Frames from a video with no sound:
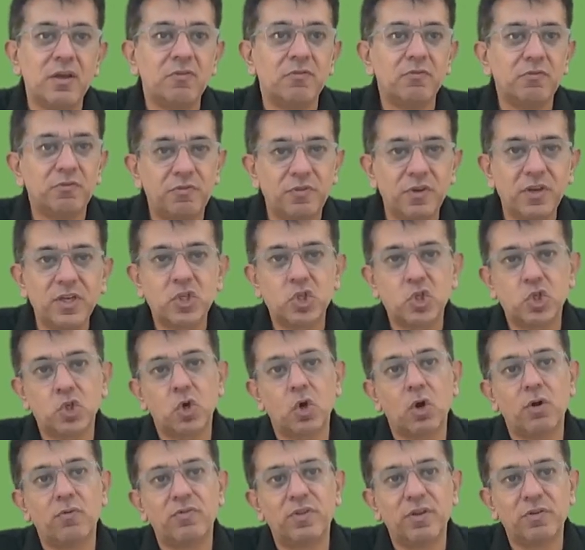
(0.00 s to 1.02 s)
Which
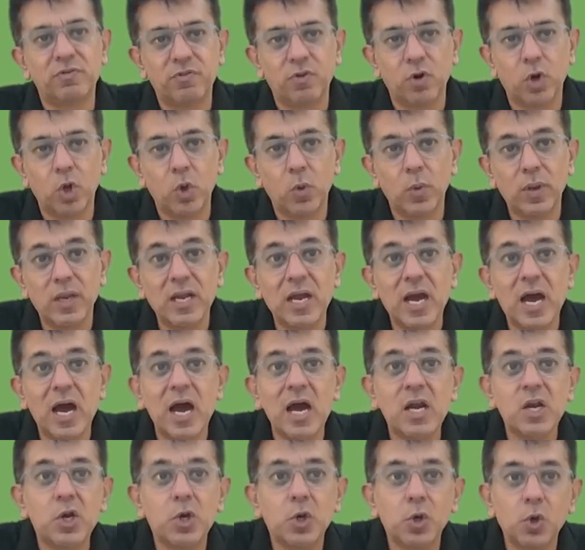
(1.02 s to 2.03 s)
of the following
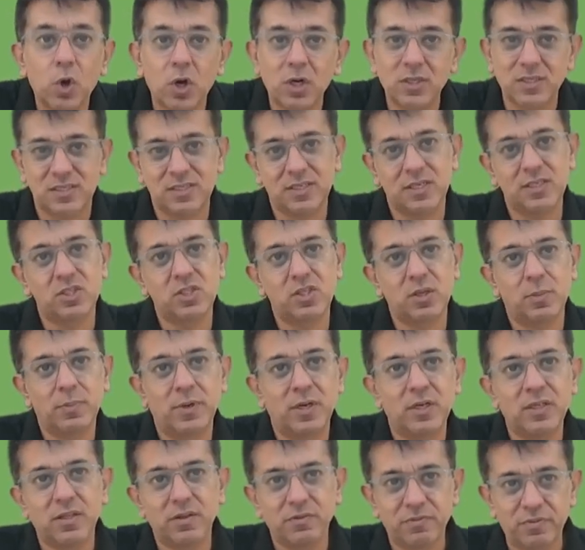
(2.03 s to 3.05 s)
are not such
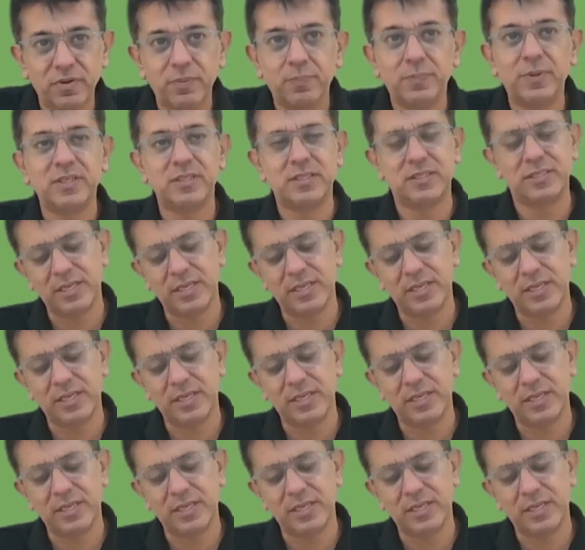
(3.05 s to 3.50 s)
among the fitment?